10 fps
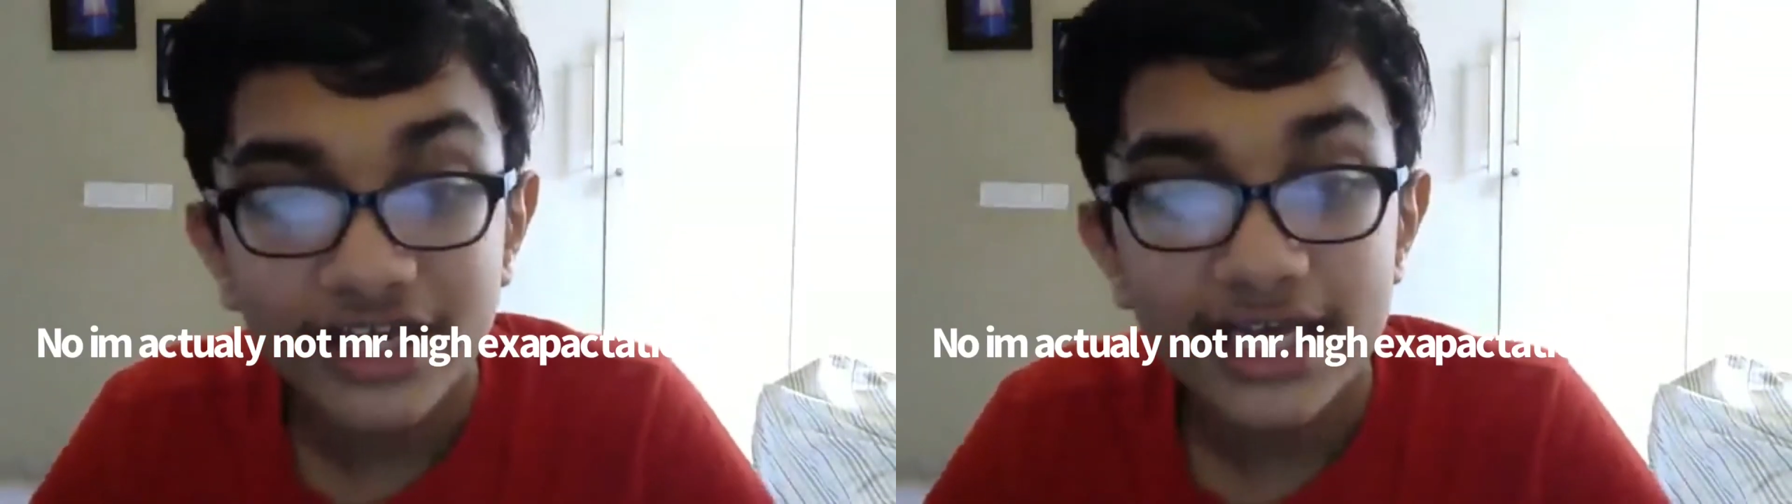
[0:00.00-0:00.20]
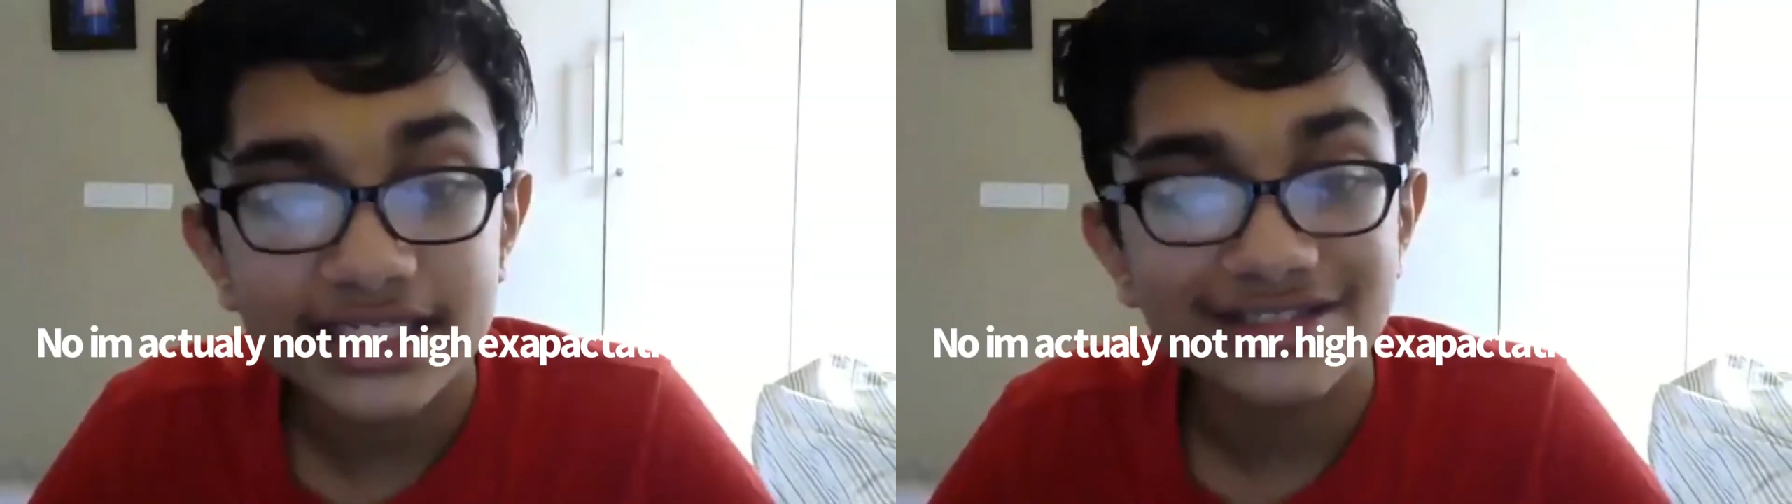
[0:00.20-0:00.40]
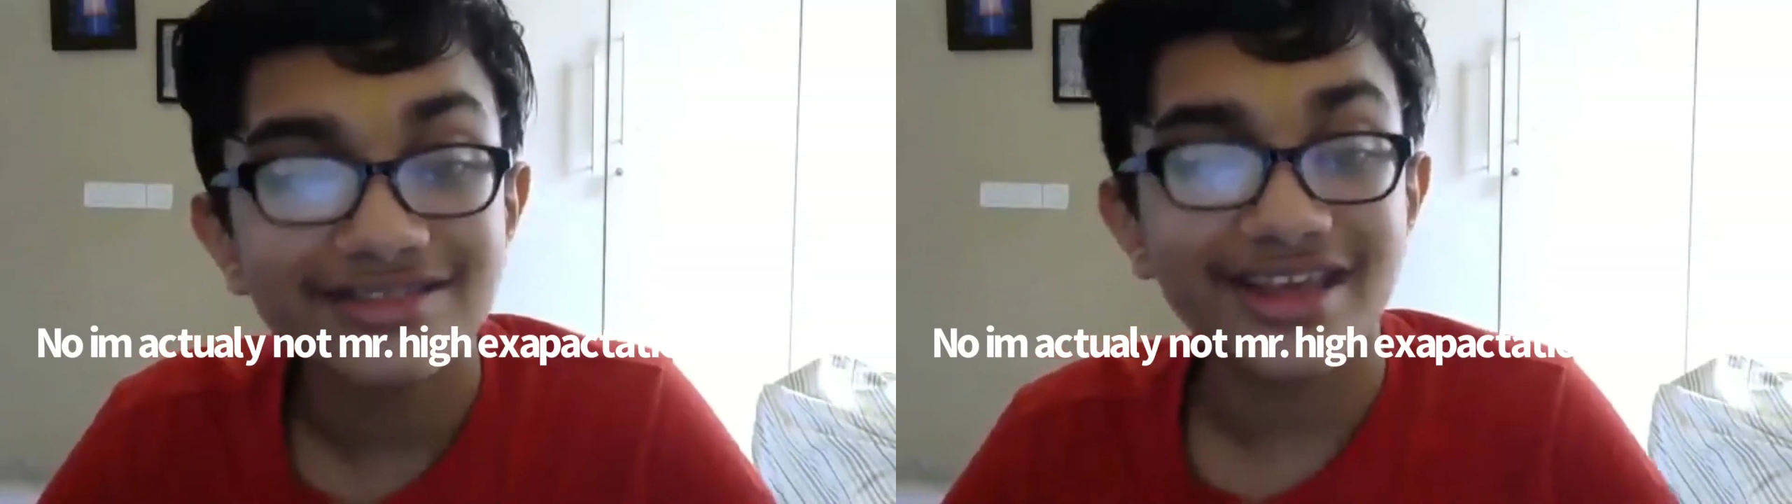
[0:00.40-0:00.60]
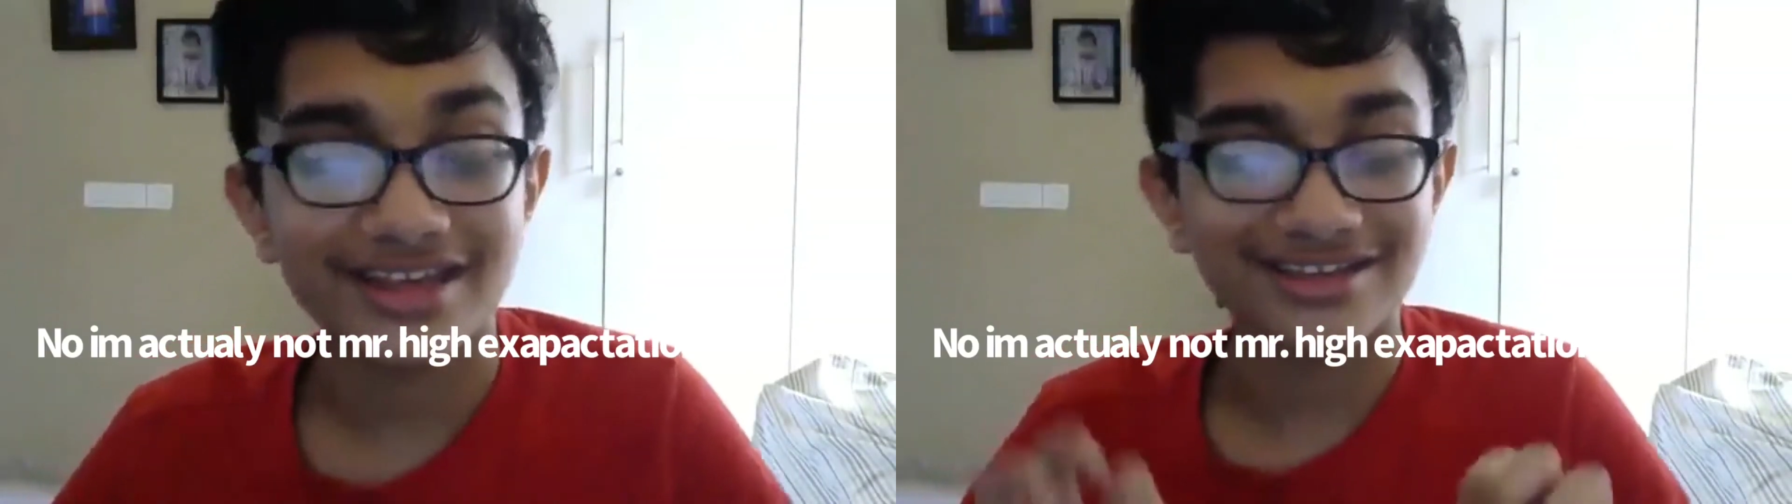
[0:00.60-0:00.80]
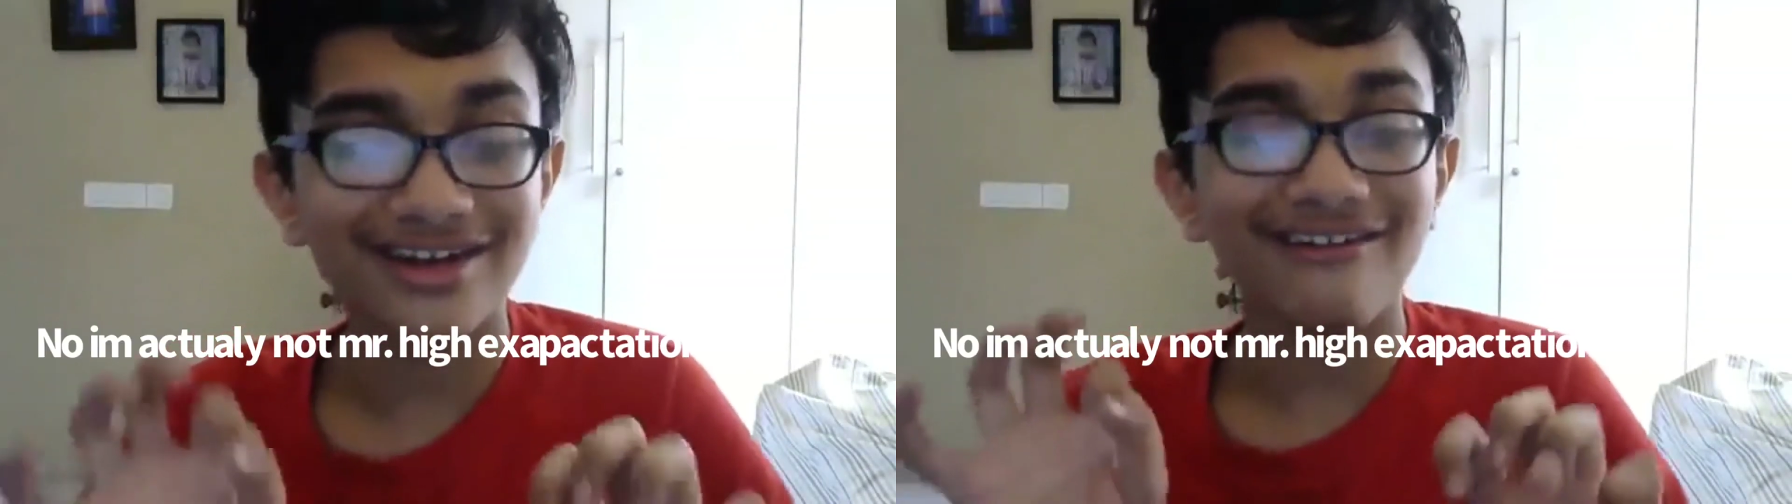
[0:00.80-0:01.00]
guessed
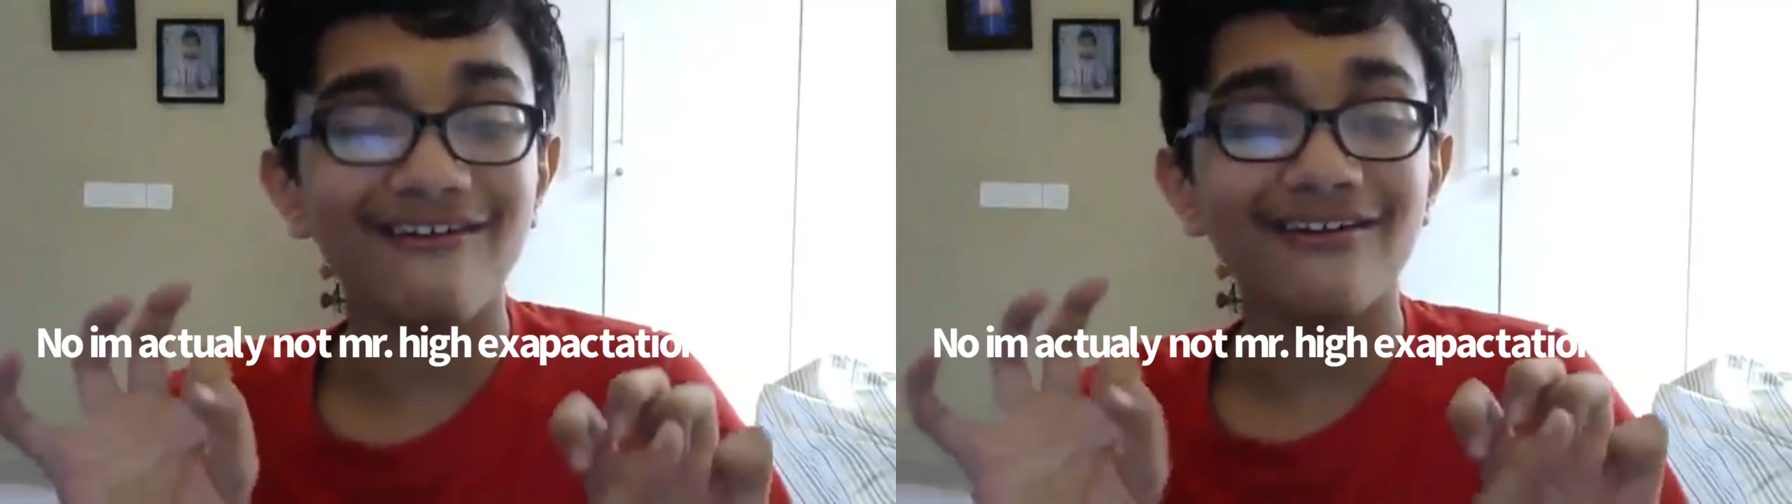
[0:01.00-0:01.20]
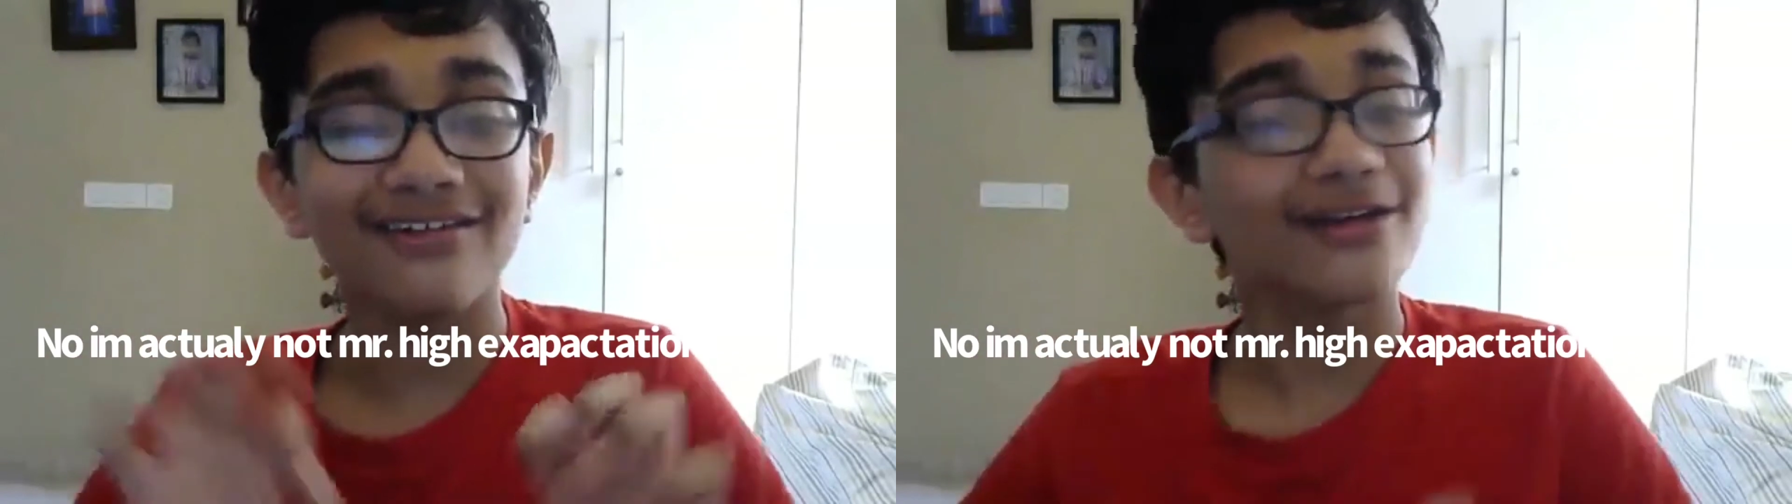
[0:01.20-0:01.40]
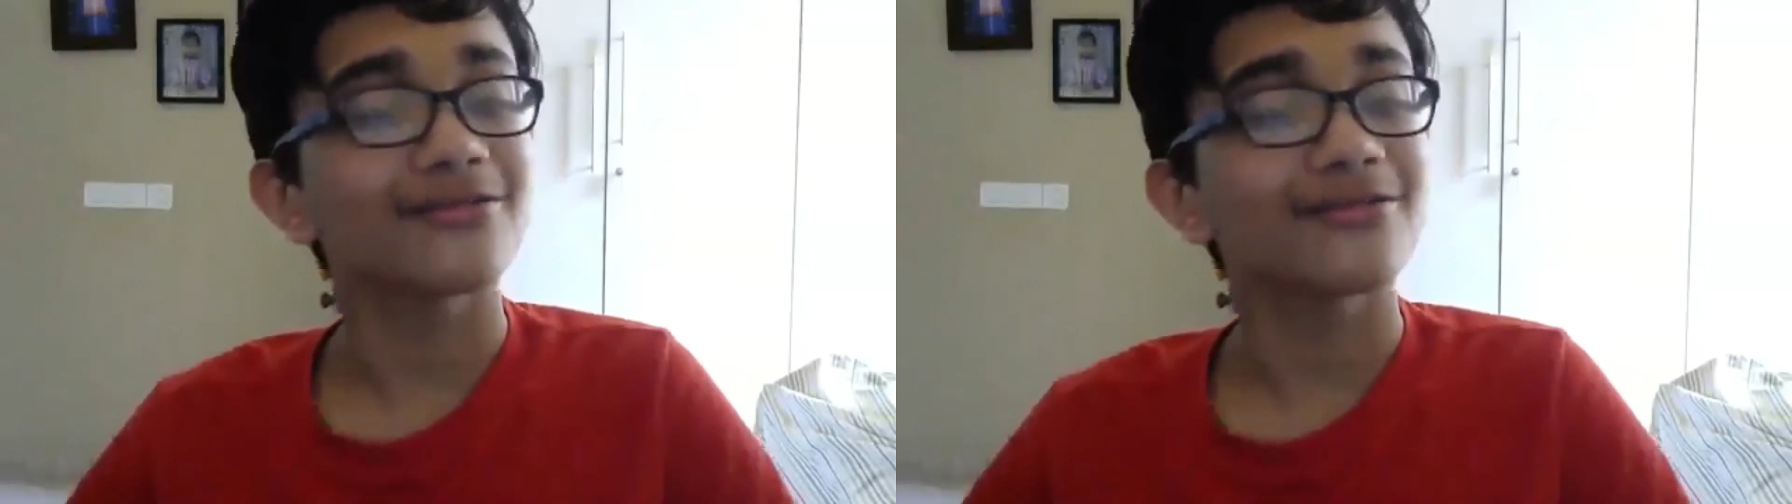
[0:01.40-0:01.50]
des crayons,